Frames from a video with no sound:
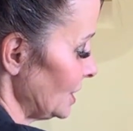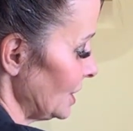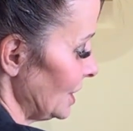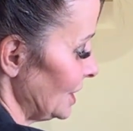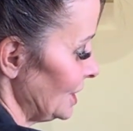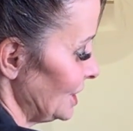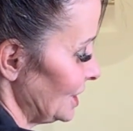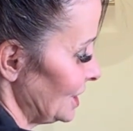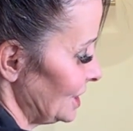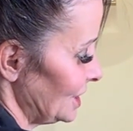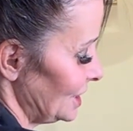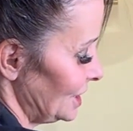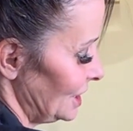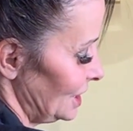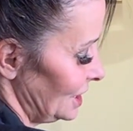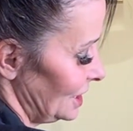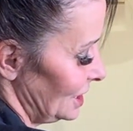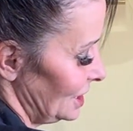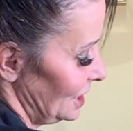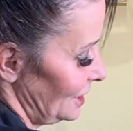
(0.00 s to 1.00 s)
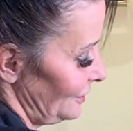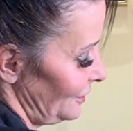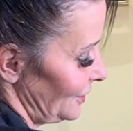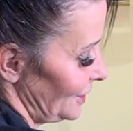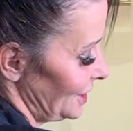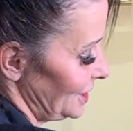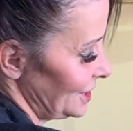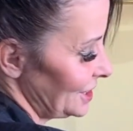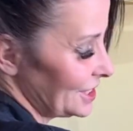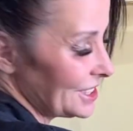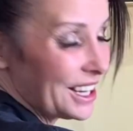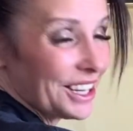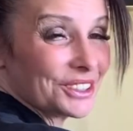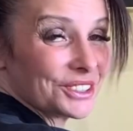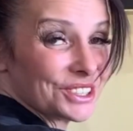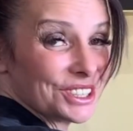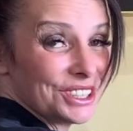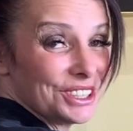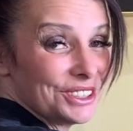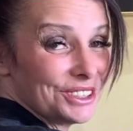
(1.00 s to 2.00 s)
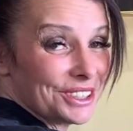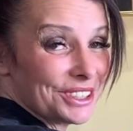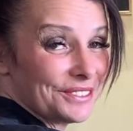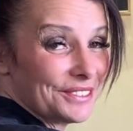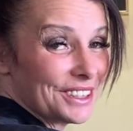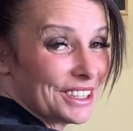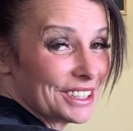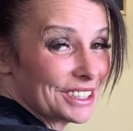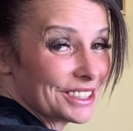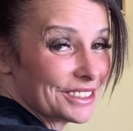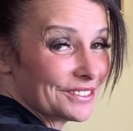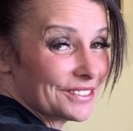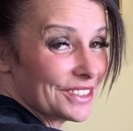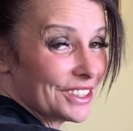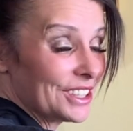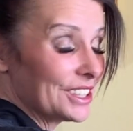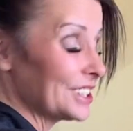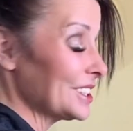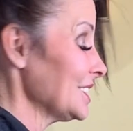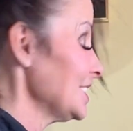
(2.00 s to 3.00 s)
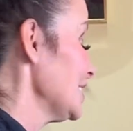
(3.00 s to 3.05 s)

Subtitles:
Now you can see the difference, how cute it makes him look.